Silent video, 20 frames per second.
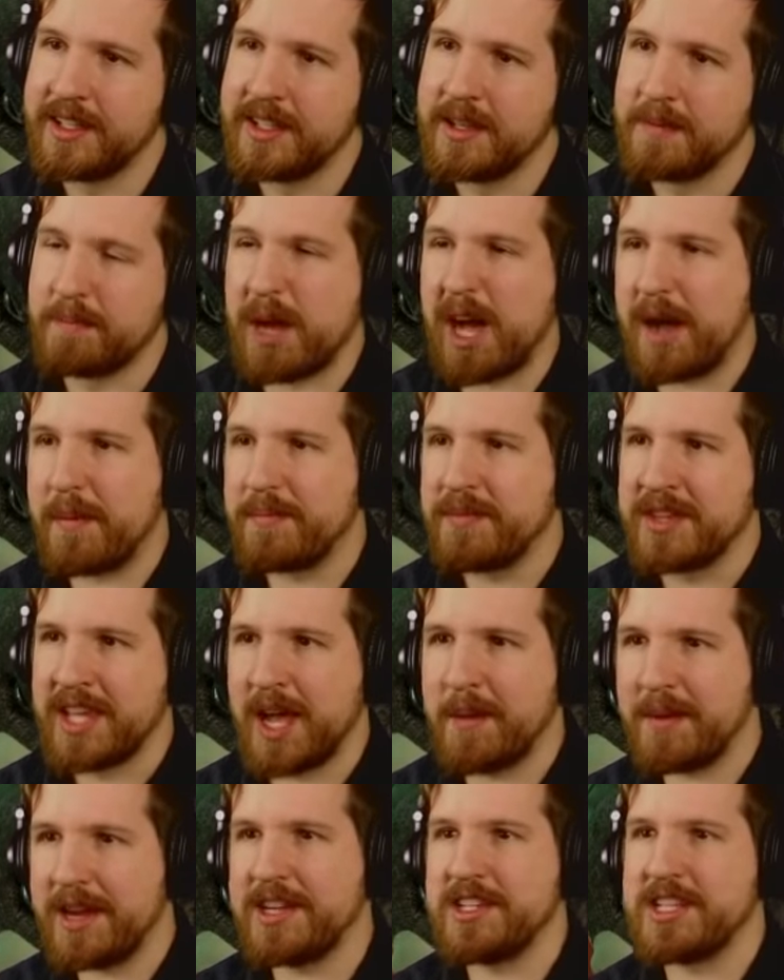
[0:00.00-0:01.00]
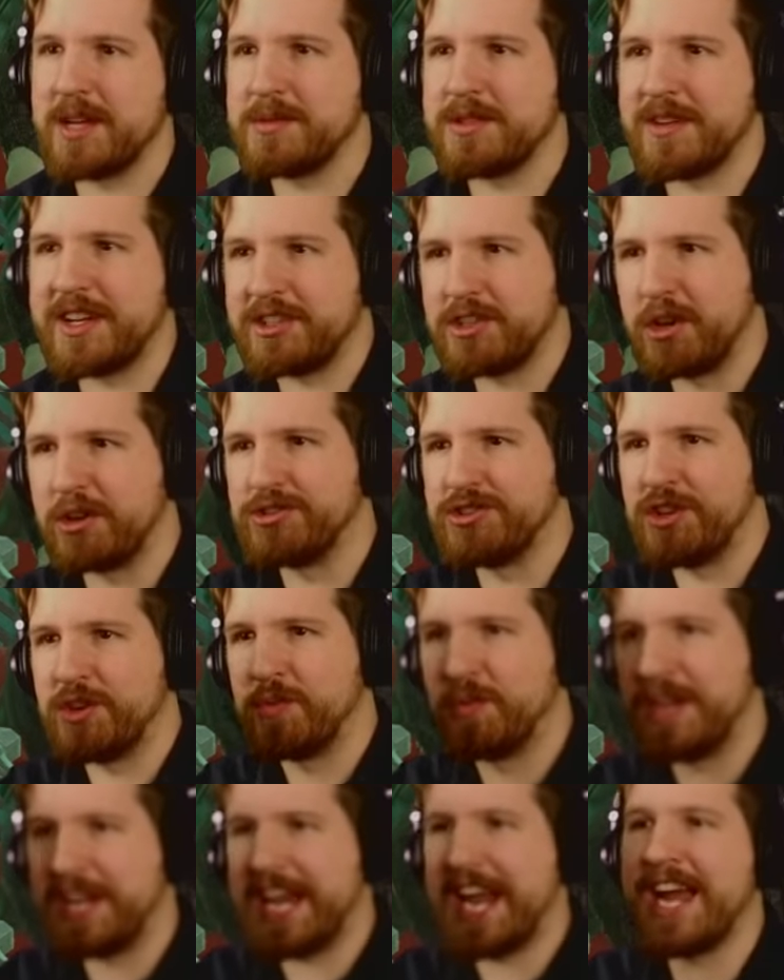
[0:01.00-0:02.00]
Bob, how many times have I told you?
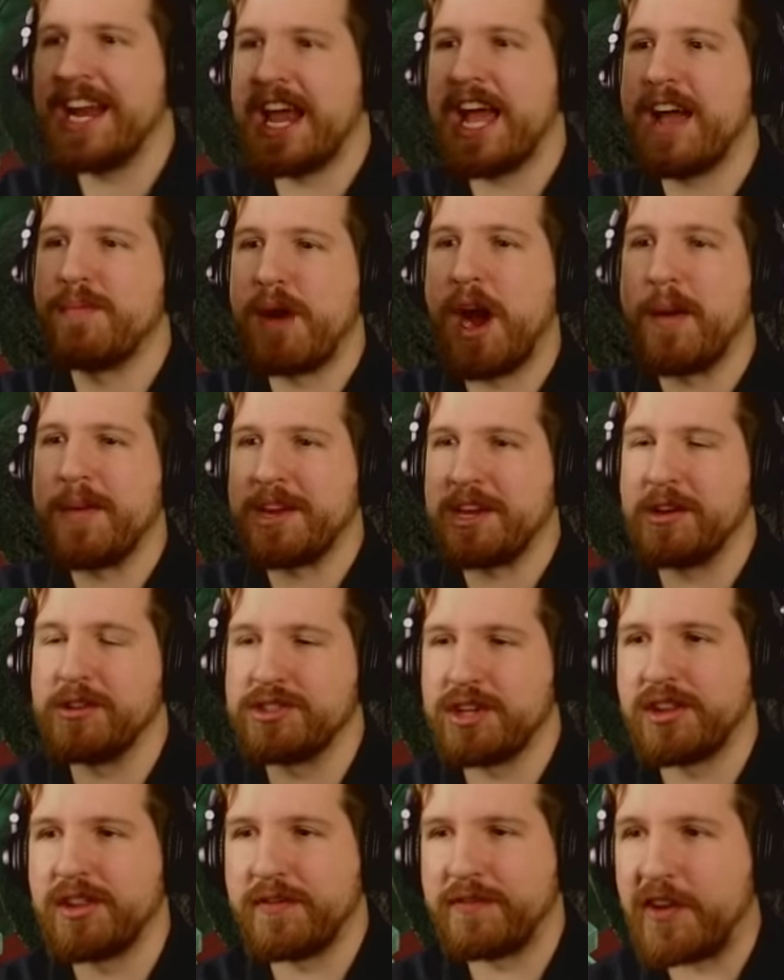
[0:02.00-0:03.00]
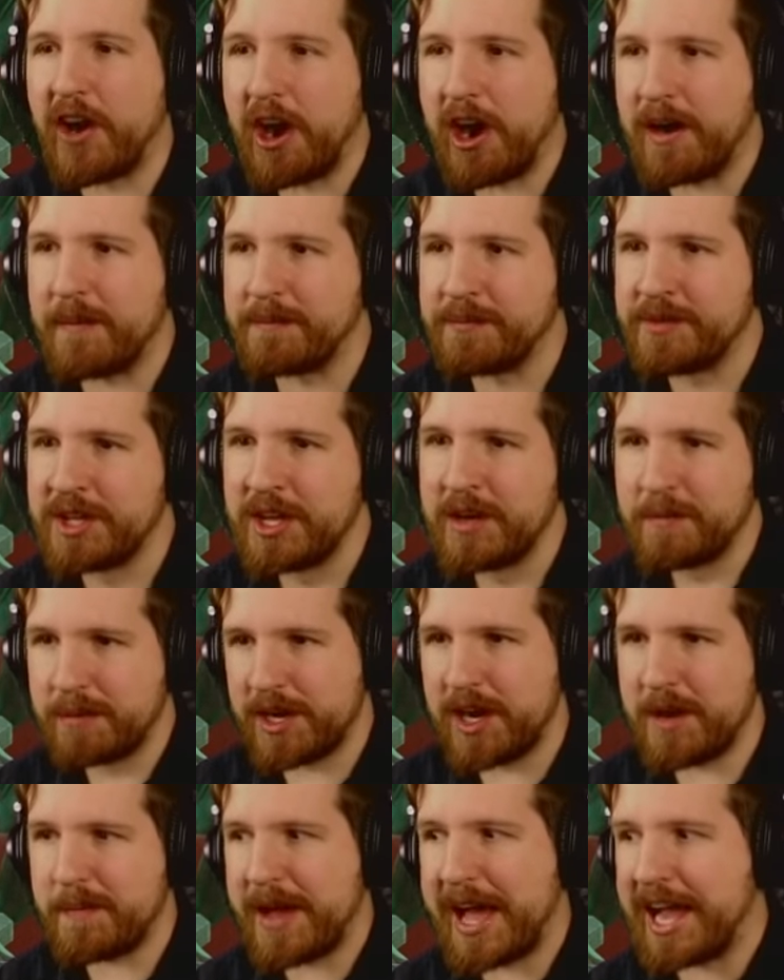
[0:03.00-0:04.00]
We can't have barbecues on the farm.
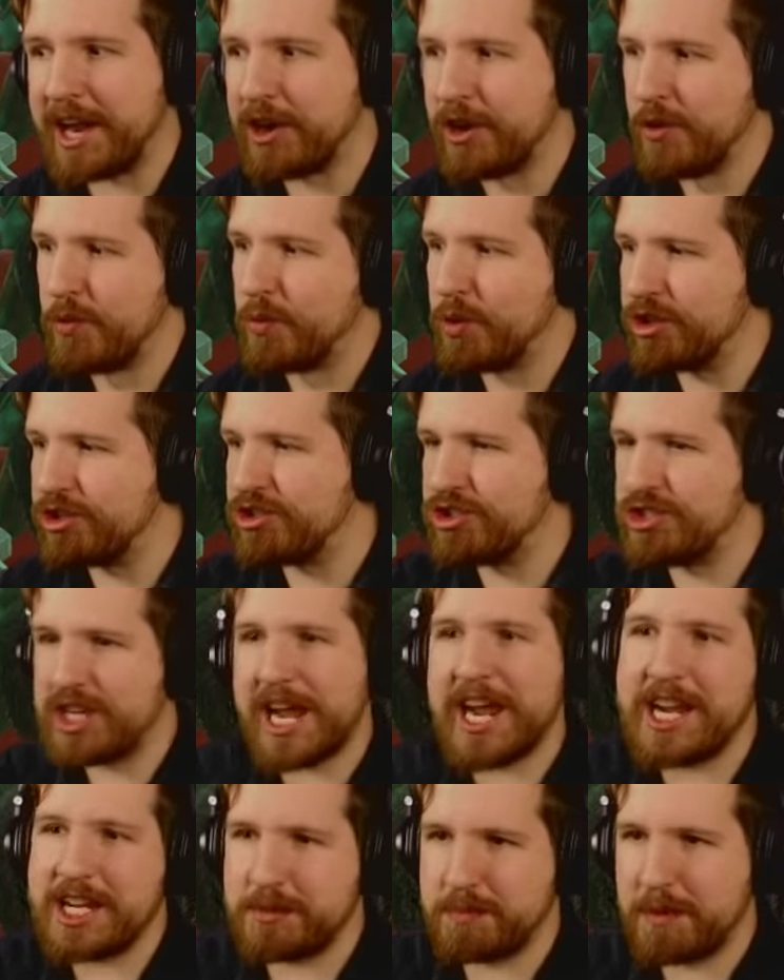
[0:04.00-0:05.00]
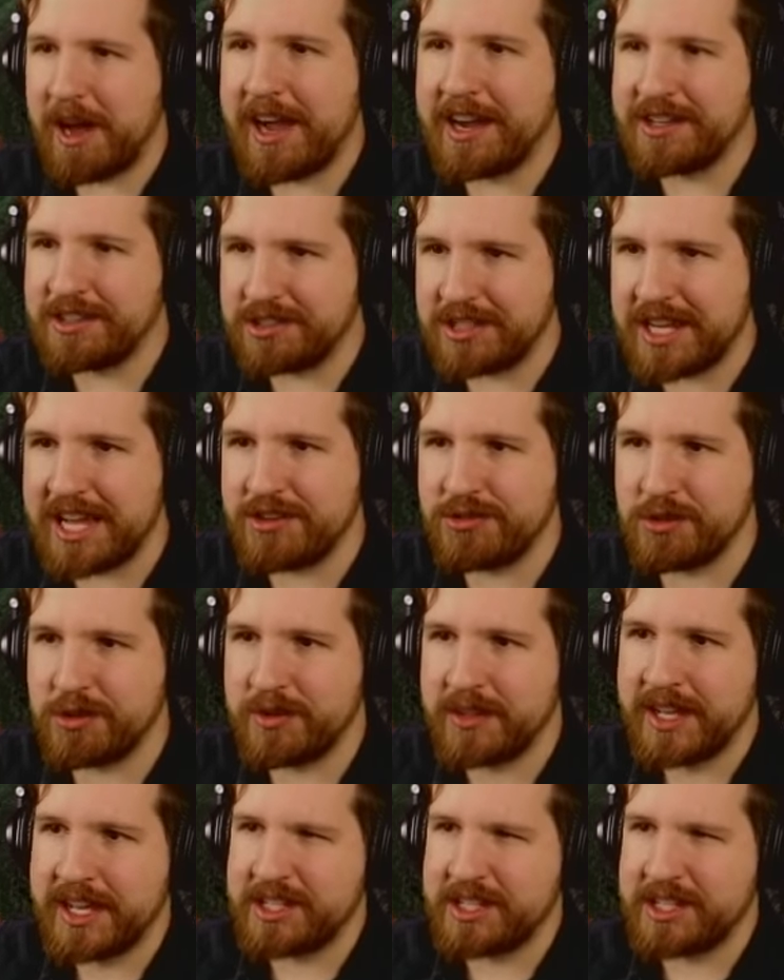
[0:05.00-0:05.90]
Put it back, we're days behind schedule.